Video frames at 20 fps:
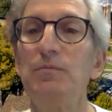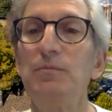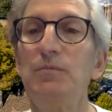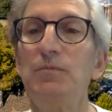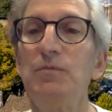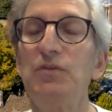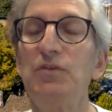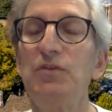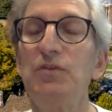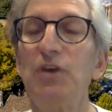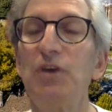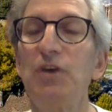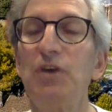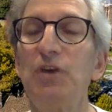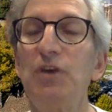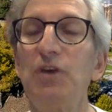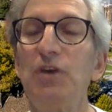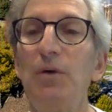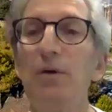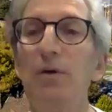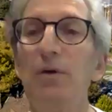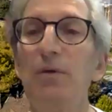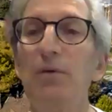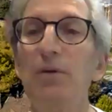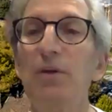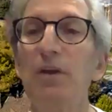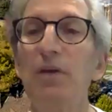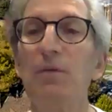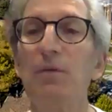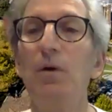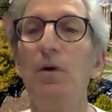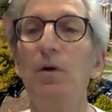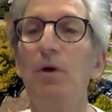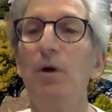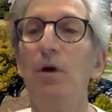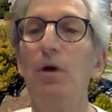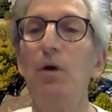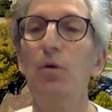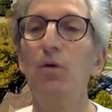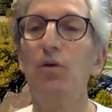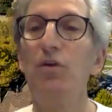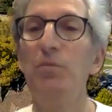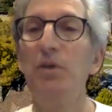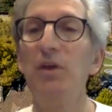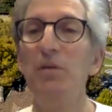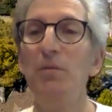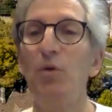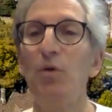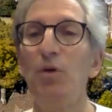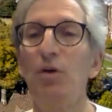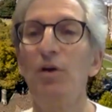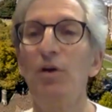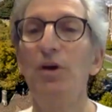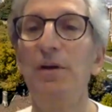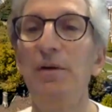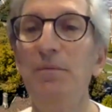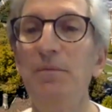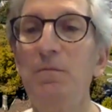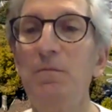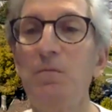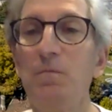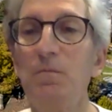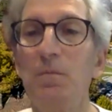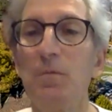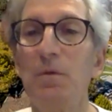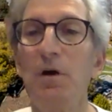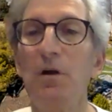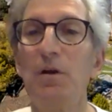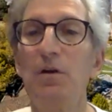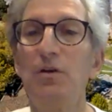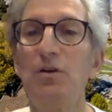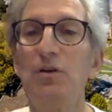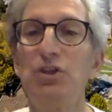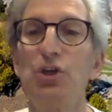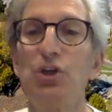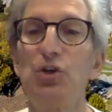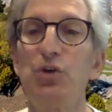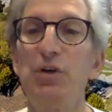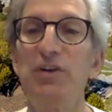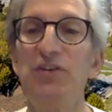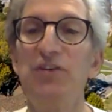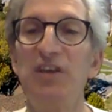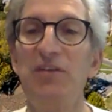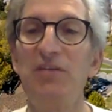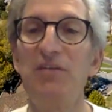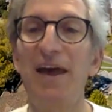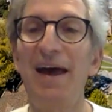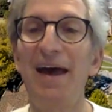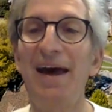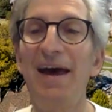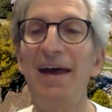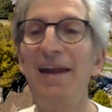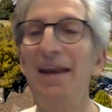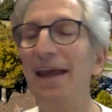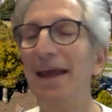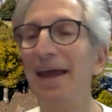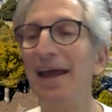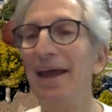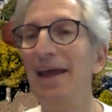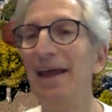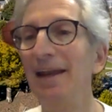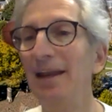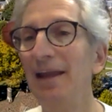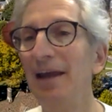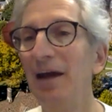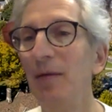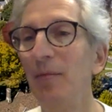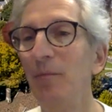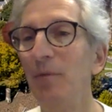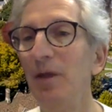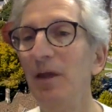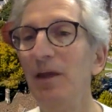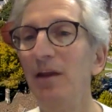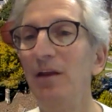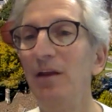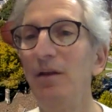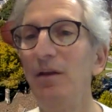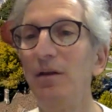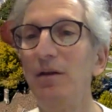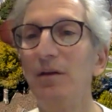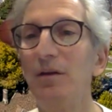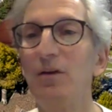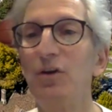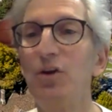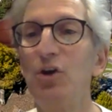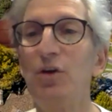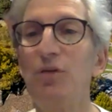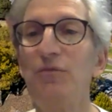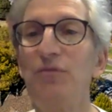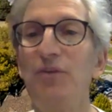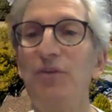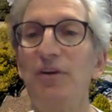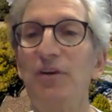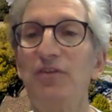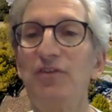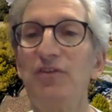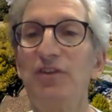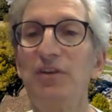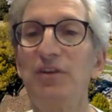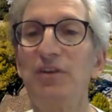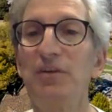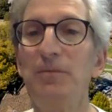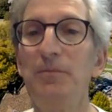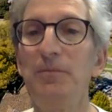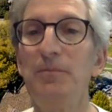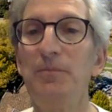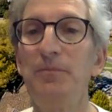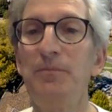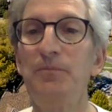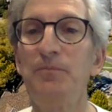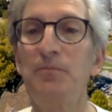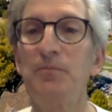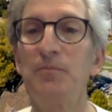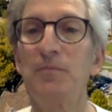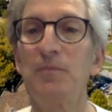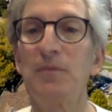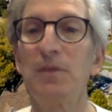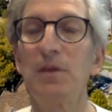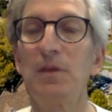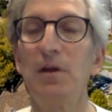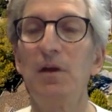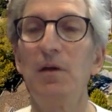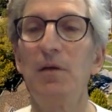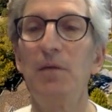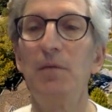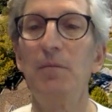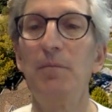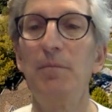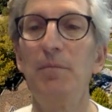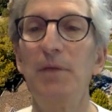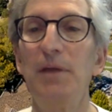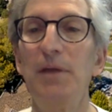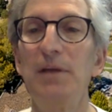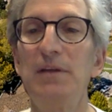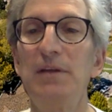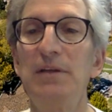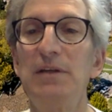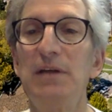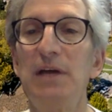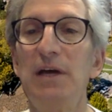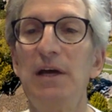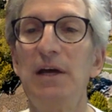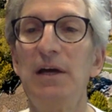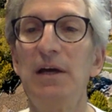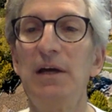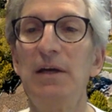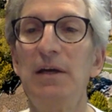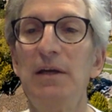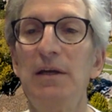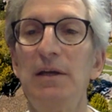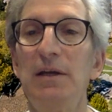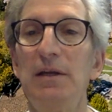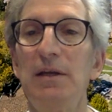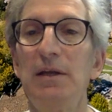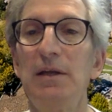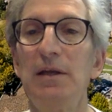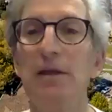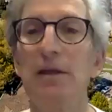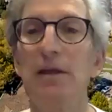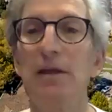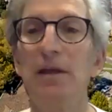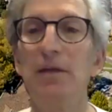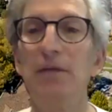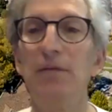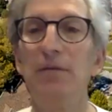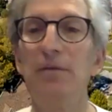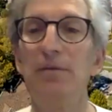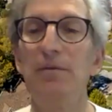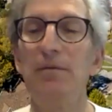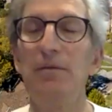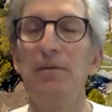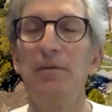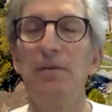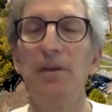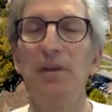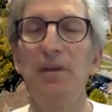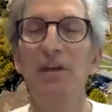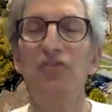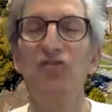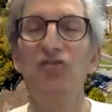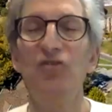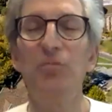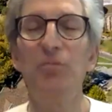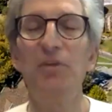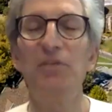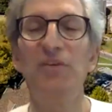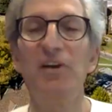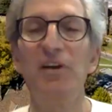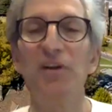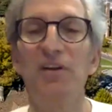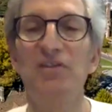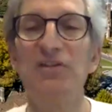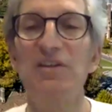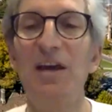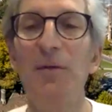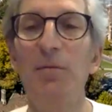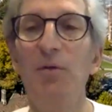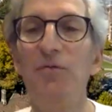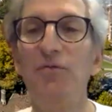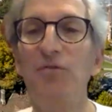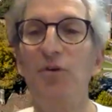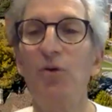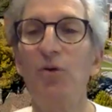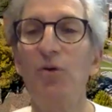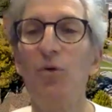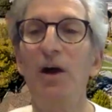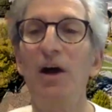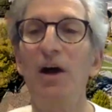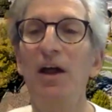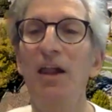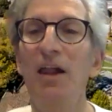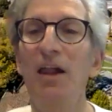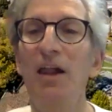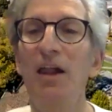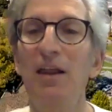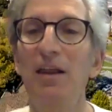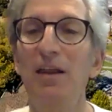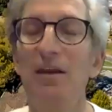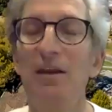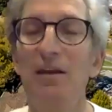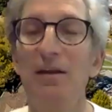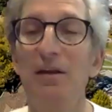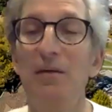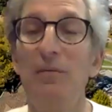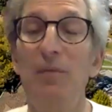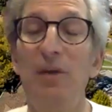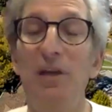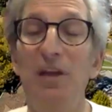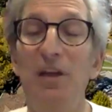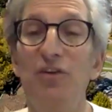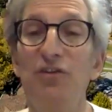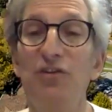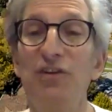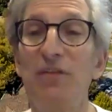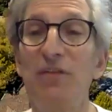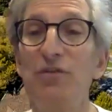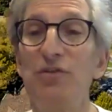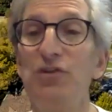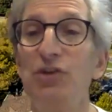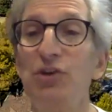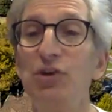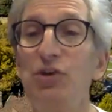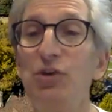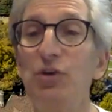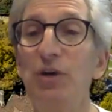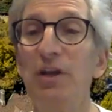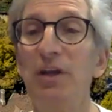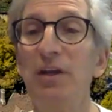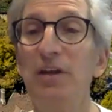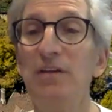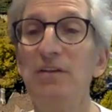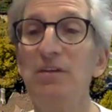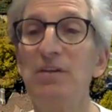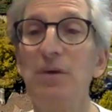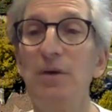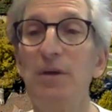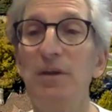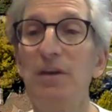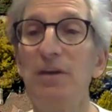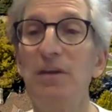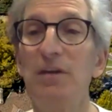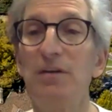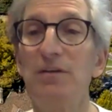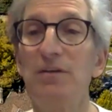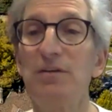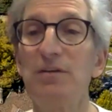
So it really would depend more on surgeries they've had and nerve function. But if things should be fairly stable for a while, many years after surgery, and so I think there's